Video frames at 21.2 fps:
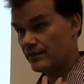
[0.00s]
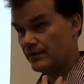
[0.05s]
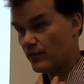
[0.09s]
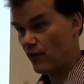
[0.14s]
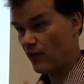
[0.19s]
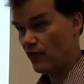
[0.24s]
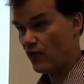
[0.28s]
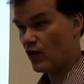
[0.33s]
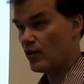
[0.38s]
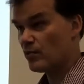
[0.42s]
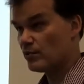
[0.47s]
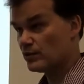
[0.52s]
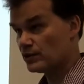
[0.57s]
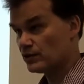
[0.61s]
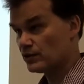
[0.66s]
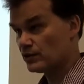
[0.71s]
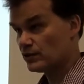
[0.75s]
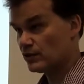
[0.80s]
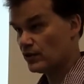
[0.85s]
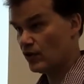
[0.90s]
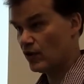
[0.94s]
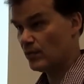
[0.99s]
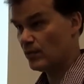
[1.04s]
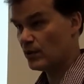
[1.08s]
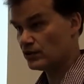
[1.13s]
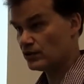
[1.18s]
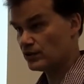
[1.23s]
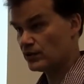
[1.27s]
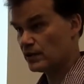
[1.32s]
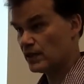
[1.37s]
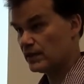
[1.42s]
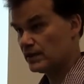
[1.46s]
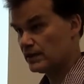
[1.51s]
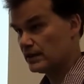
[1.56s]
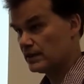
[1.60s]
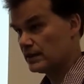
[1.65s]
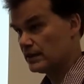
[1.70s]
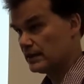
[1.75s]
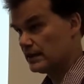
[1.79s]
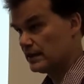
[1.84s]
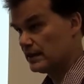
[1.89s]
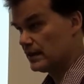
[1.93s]
performs almost
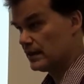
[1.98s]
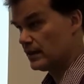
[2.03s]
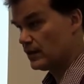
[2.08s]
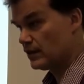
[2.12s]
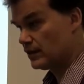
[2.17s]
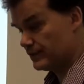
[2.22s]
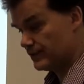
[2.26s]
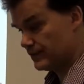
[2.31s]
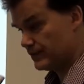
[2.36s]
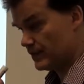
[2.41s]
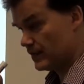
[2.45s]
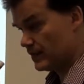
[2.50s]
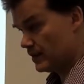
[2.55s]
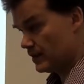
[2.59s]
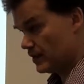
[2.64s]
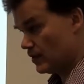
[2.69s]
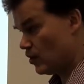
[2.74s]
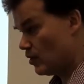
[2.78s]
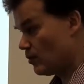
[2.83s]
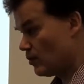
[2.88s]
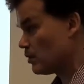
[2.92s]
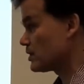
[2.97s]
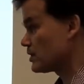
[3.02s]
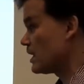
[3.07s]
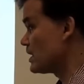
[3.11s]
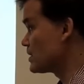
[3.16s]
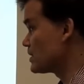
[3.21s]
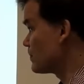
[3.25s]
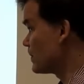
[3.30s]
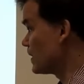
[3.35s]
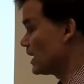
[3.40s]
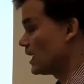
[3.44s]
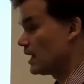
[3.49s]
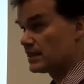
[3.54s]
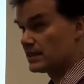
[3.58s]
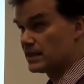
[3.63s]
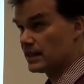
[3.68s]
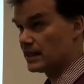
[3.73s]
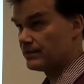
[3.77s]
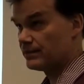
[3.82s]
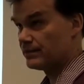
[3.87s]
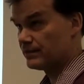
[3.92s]
as well as
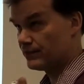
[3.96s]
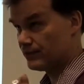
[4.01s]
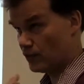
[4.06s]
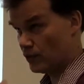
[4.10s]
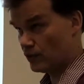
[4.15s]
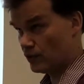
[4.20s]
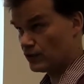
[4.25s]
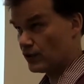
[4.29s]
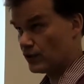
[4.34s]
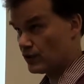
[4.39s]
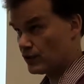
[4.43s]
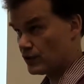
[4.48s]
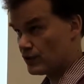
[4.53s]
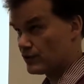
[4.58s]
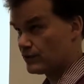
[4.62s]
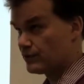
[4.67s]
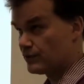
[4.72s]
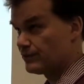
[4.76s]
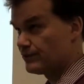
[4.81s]
a full search